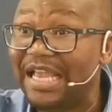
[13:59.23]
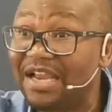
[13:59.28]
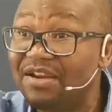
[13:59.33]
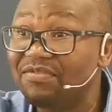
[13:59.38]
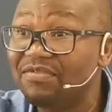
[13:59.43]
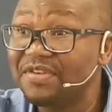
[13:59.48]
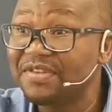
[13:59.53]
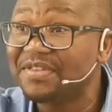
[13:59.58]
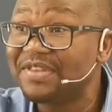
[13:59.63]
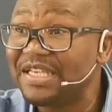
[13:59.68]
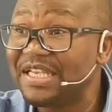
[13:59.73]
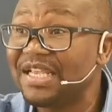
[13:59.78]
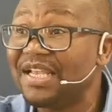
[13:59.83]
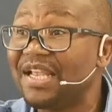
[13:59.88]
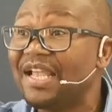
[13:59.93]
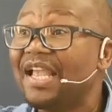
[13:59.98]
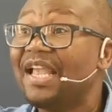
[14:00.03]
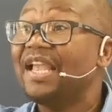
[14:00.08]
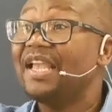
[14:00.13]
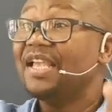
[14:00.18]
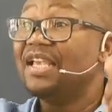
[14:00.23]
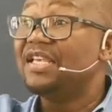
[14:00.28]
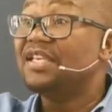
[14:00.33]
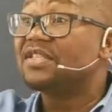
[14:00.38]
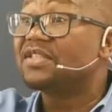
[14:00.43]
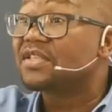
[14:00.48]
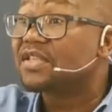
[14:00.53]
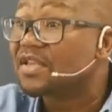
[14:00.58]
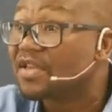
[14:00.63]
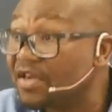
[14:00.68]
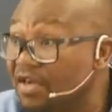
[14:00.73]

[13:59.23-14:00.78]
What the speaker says: Everything is